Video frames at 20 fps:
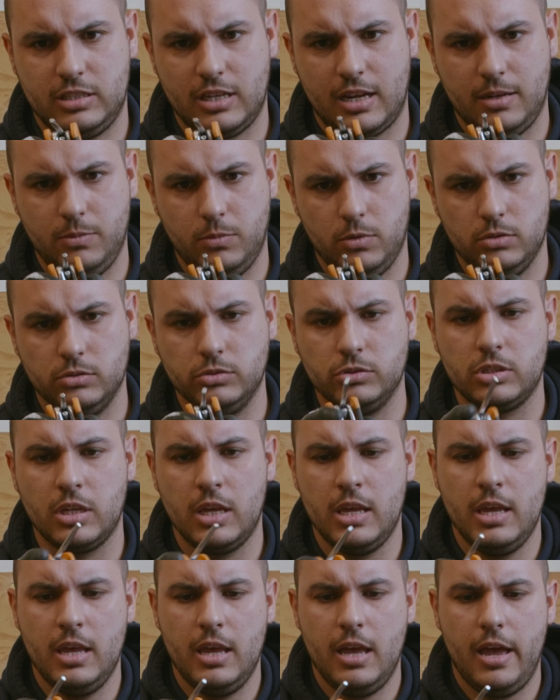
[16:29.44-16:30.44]
type ones.
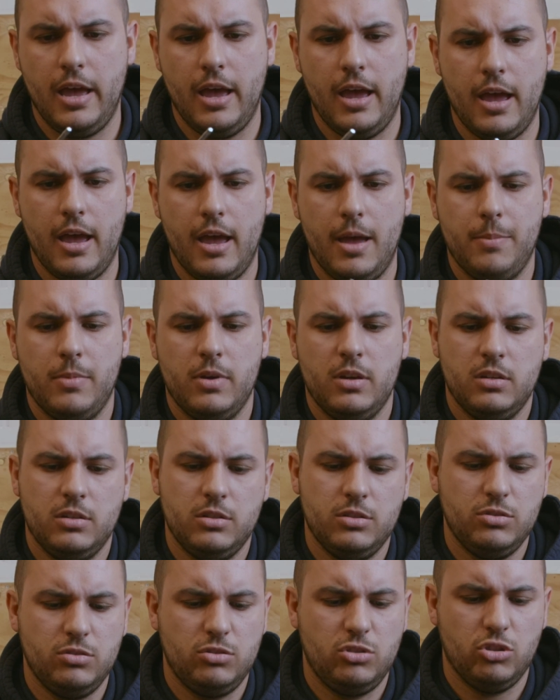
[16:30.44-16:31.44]

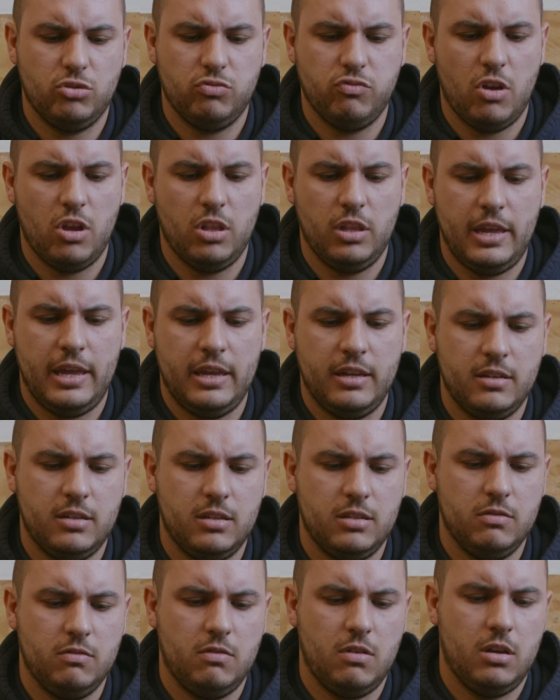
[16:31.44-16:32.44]
Just really,
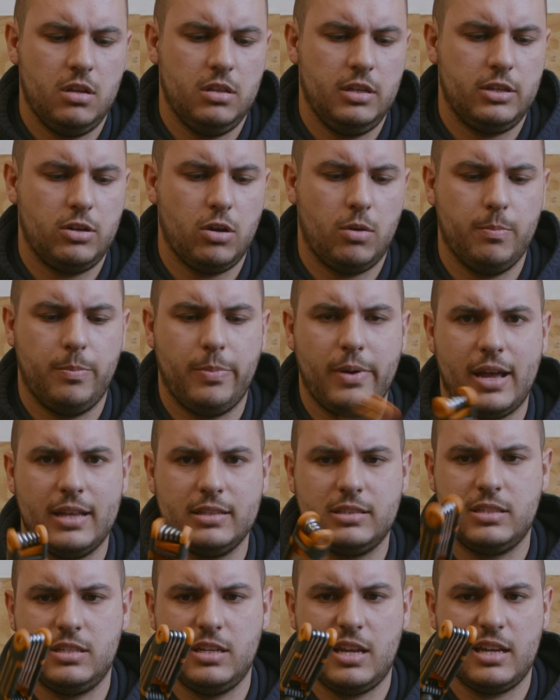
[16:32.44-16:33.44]
really
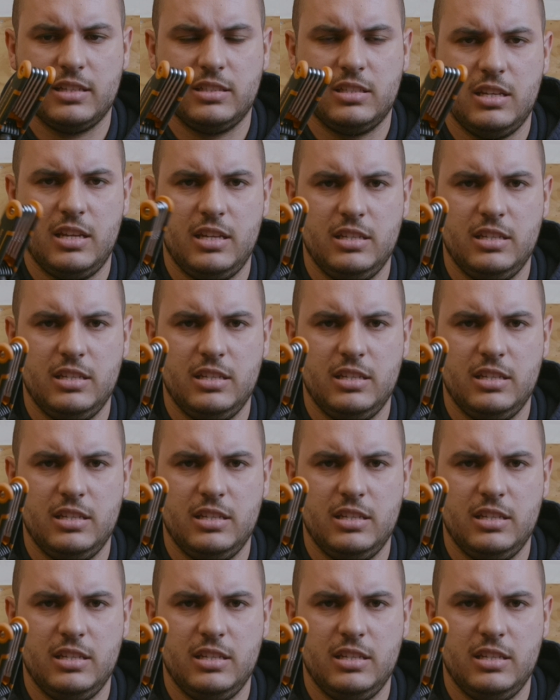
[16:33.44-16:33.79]
compact, nice and